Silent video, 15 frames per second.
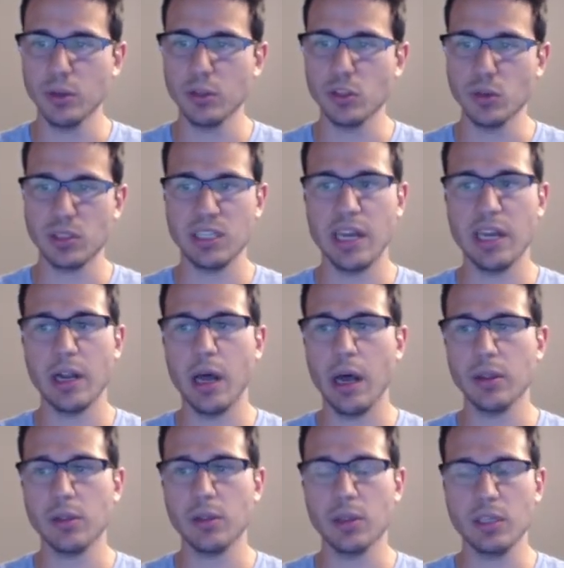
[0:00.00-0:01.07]
So set
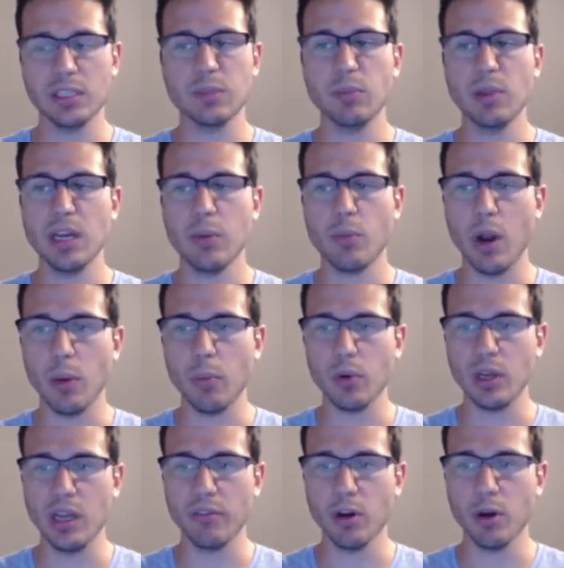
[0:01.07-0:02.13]
the display
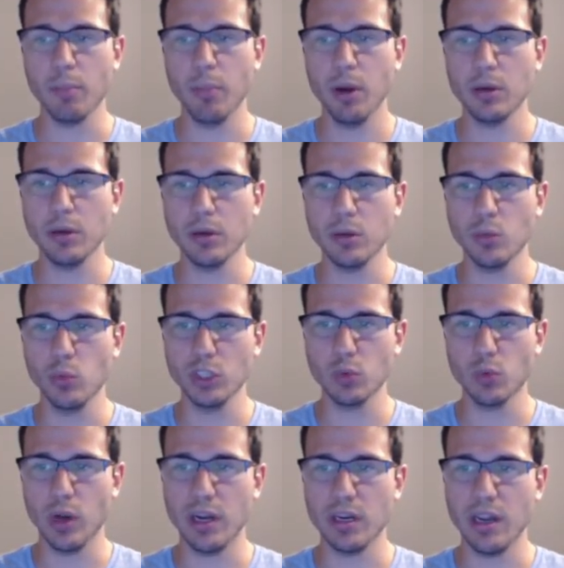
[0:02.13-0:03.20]
property of our button, which
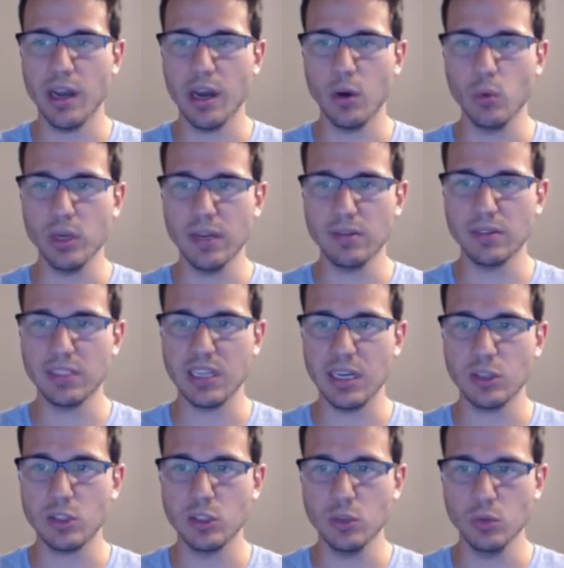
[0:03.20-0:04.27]
right now we have
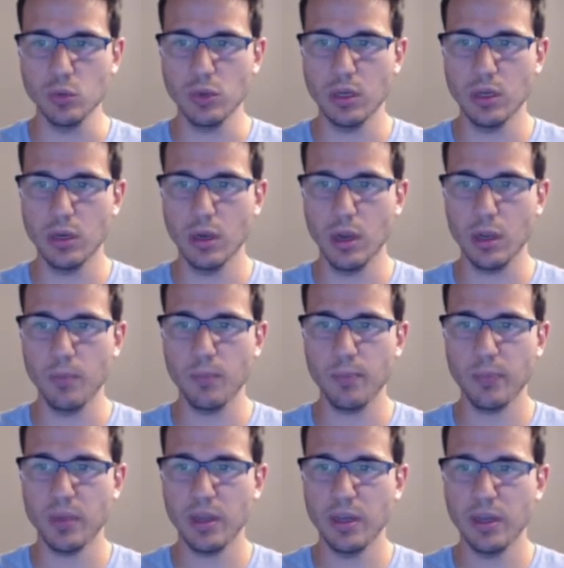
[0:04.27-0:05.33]
set to none,
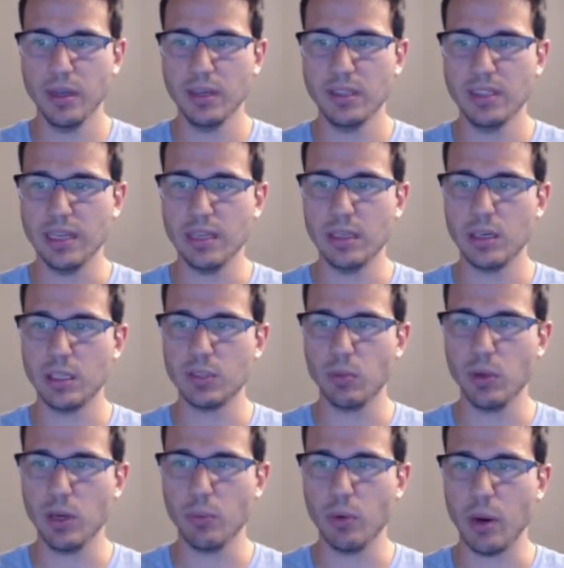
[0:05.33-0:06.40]
set the
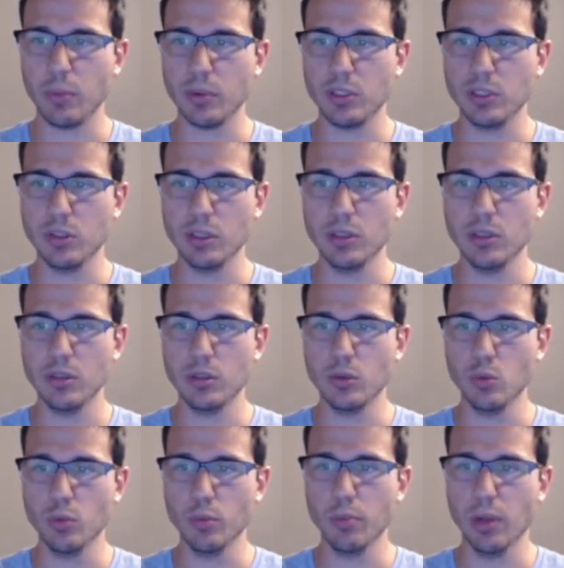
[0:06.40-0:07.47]
display property
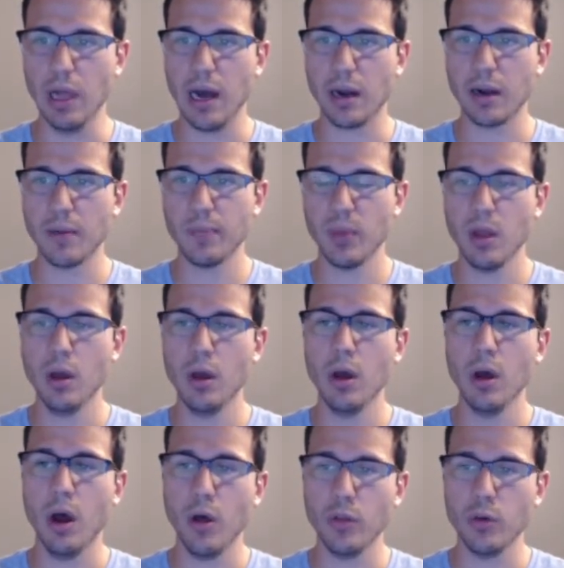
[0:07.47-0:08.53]
to block.
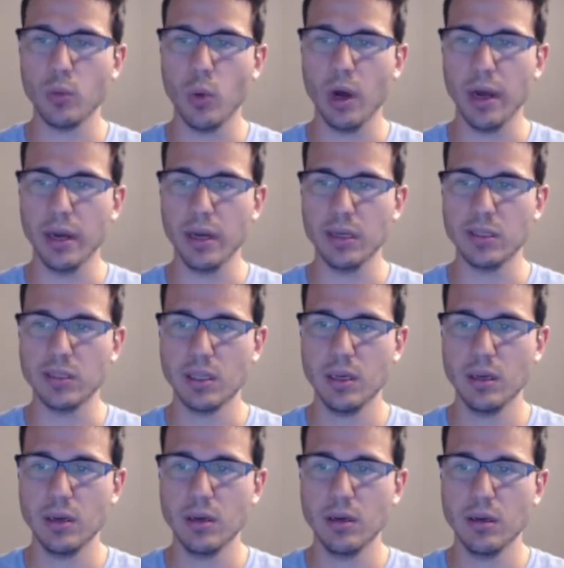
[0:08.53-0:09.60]
Otherwise,
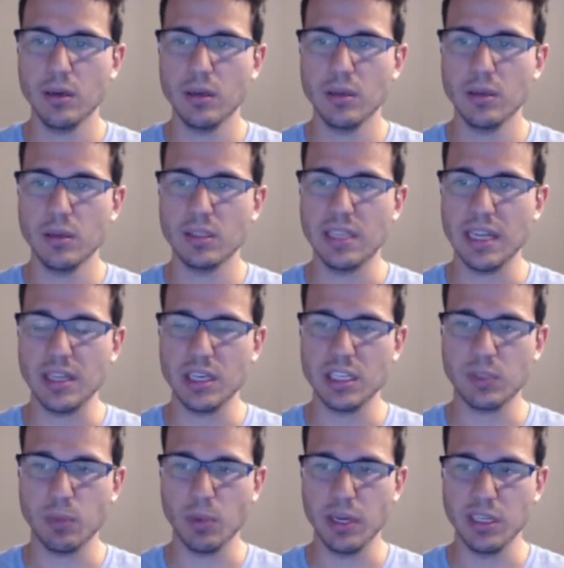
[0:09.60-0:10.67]
set the
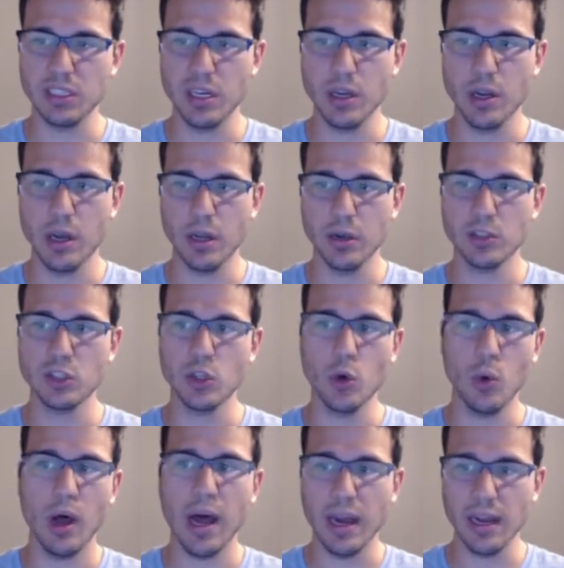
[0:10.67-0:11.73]
display to none, so
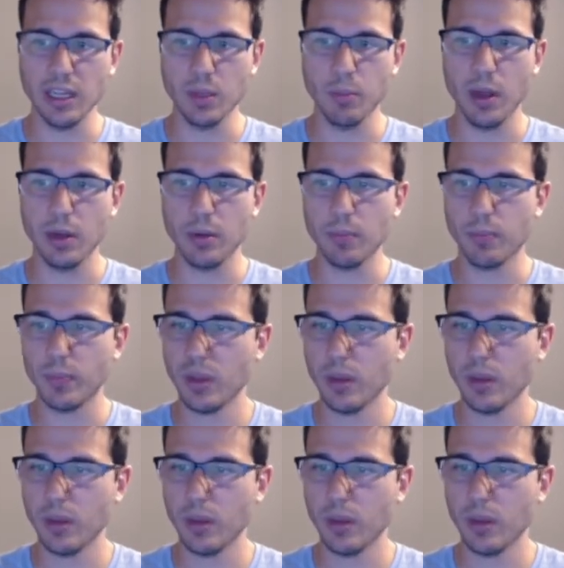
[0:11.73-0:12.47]
hide the button.